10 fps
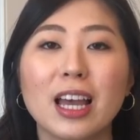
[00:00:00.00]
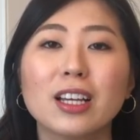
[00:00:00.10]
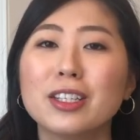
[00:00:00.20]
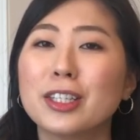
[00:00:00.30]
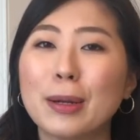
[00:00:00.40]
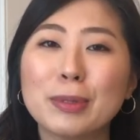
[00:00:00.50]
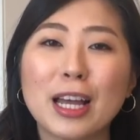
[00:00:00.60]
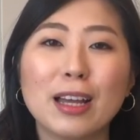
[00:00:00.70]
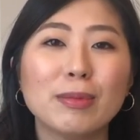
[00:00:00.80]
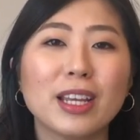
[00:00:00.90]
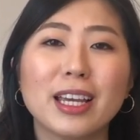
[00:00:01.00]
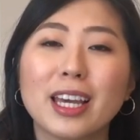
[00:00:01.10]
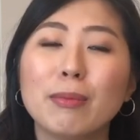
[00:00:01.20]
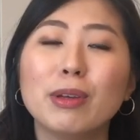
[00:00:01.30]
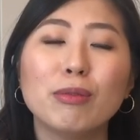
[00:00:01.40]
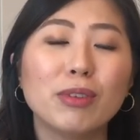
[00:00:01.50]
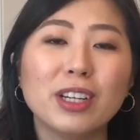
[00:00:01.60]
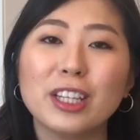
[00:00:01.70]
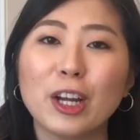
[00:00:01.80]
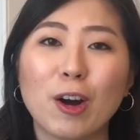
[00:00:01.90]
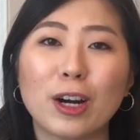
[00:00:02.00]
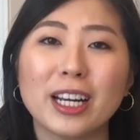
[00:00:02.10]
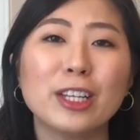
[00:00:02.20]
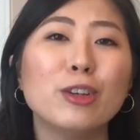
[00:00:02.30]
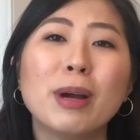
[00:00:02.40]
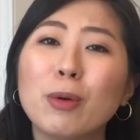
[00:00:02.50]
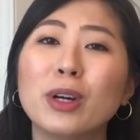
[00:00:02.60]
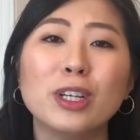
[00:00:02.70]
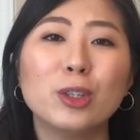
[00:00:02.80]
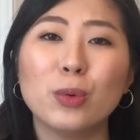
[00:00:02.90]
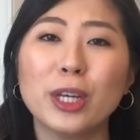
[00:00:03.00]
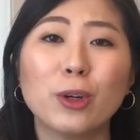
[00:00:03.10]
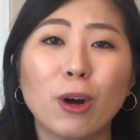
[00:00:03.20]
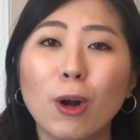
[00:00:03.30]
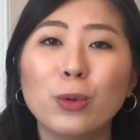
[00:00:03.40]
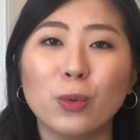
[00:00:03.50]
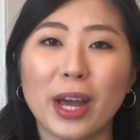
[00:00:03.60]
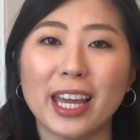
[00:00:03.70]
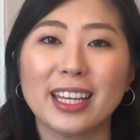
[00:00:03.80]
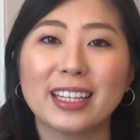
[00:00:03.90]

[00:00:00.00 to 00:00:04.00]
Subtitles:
because sometimes it can be really hard and you might want to do it your own way.